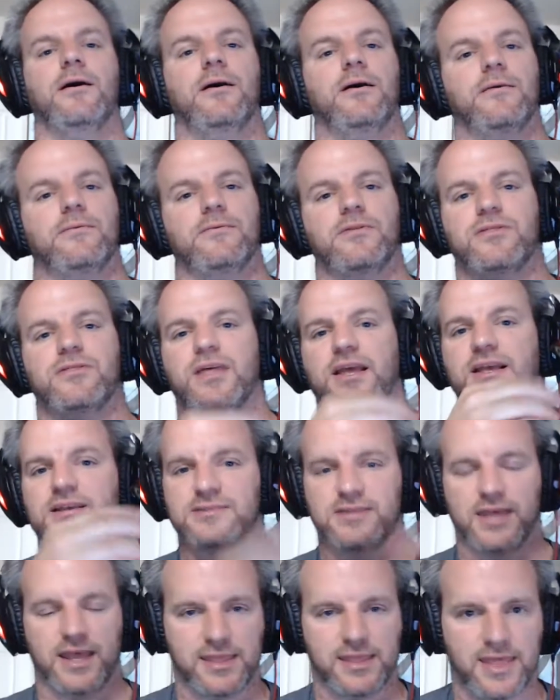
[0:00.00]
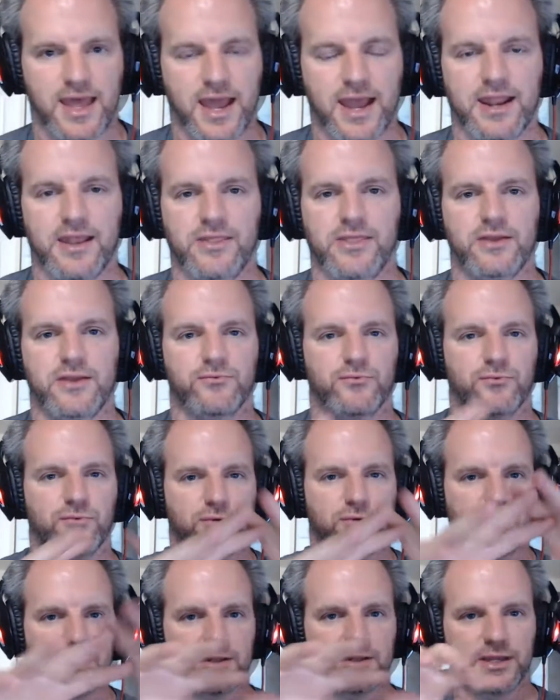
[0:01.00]
Things like that, and then
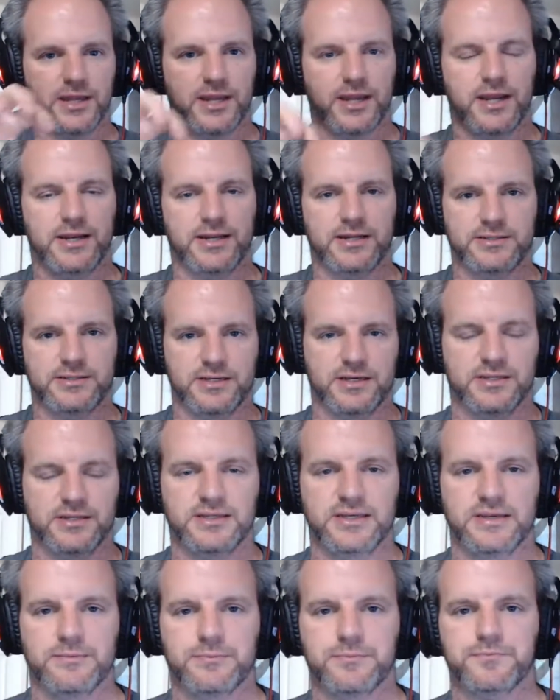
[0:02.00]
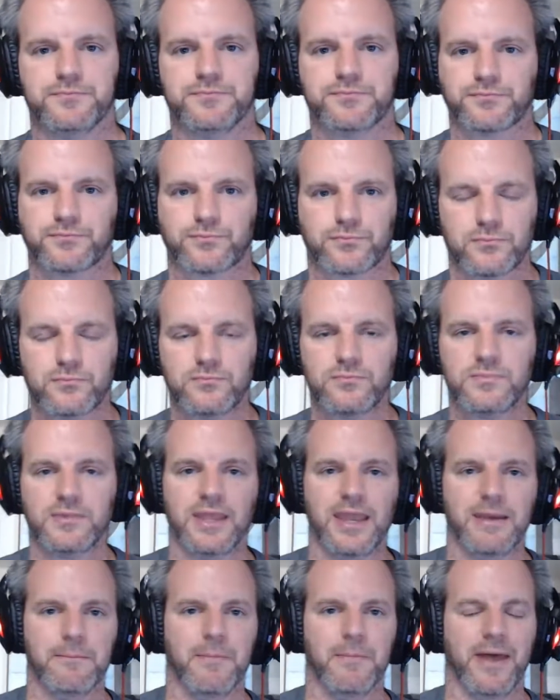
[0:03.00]
really kind of dig deep
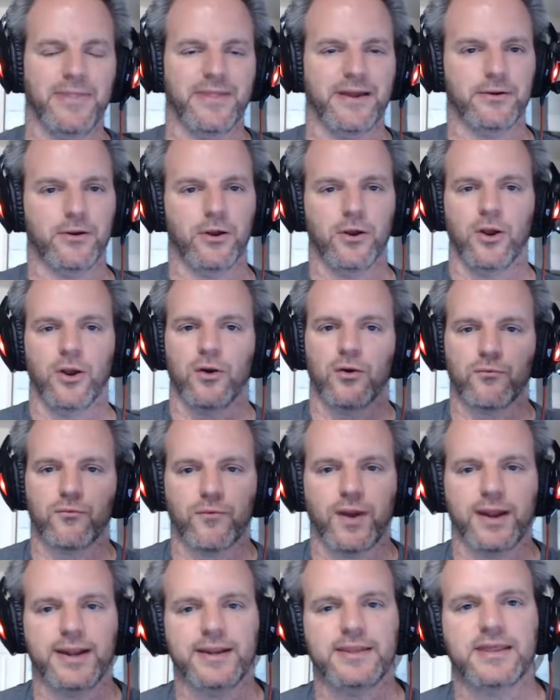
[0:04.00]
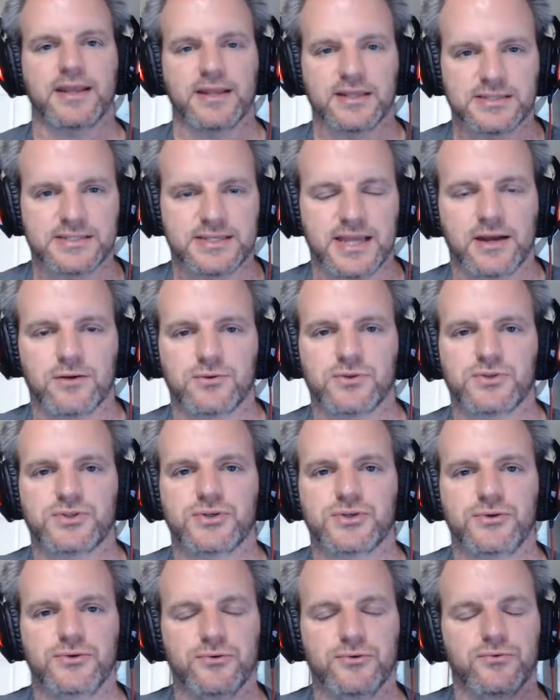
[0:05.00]
and then write things down so
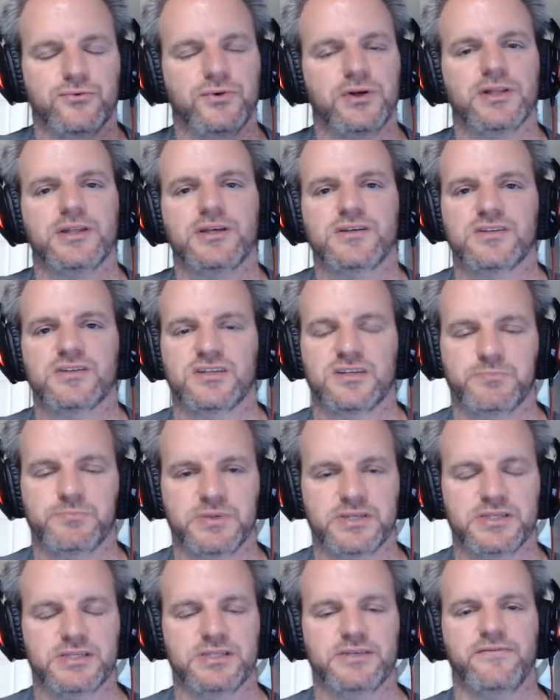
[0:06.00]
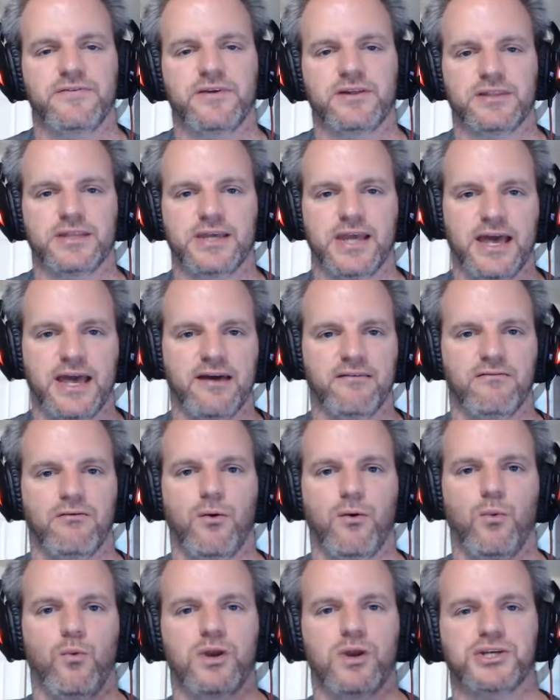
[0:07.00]
you really specifically have a
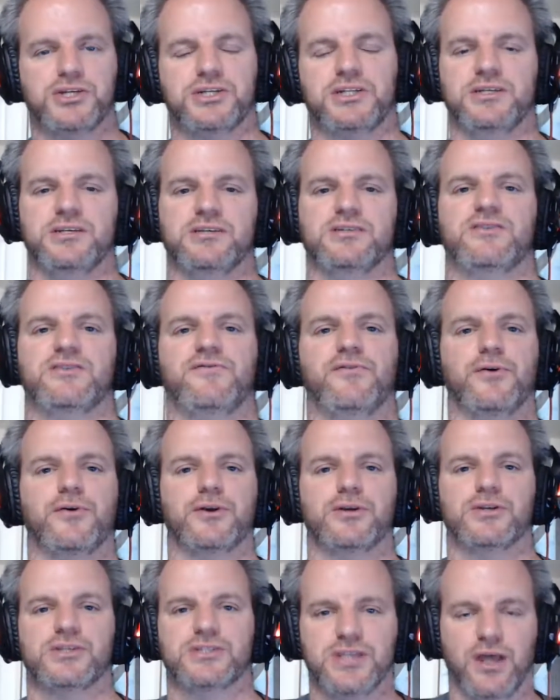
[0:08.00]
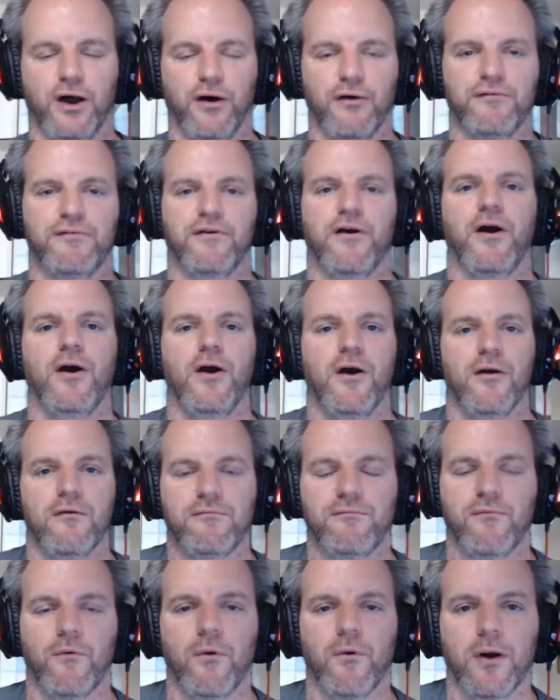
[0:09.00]
wish list for yourself
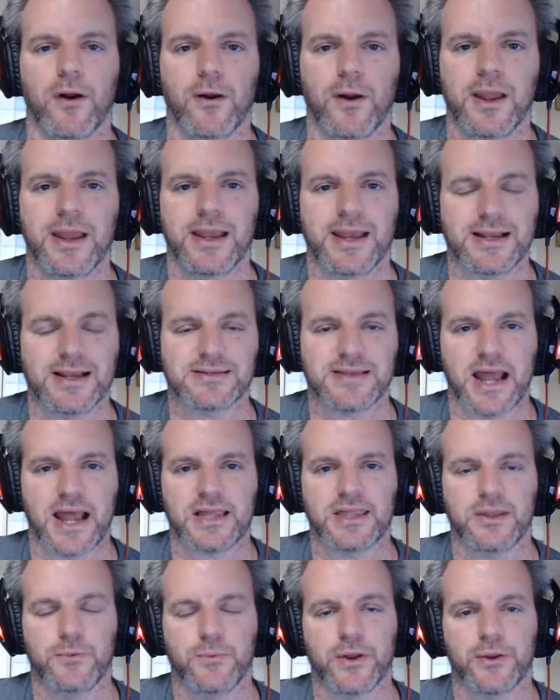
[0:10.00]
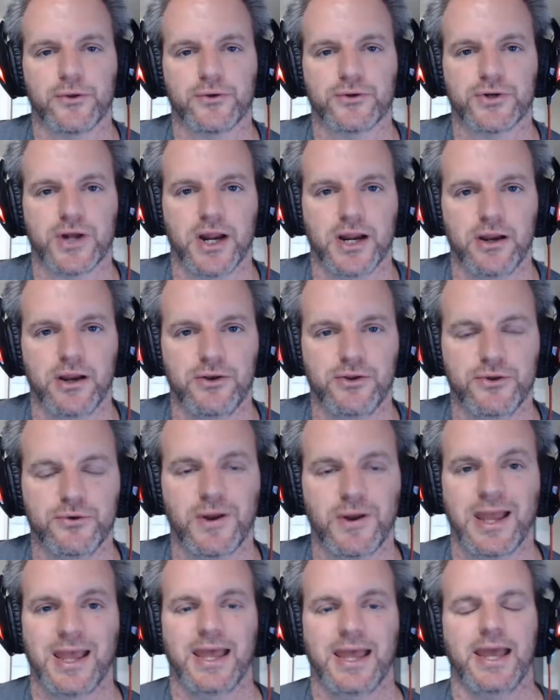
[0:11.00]
for exactly what you're trying to do.
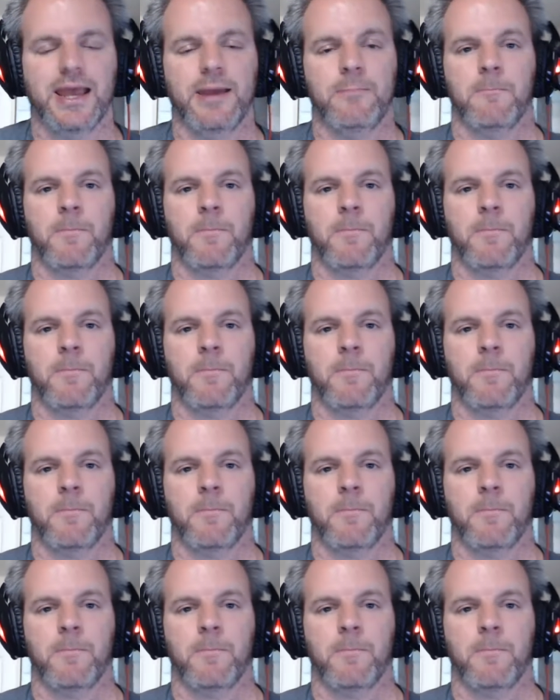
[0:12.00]
And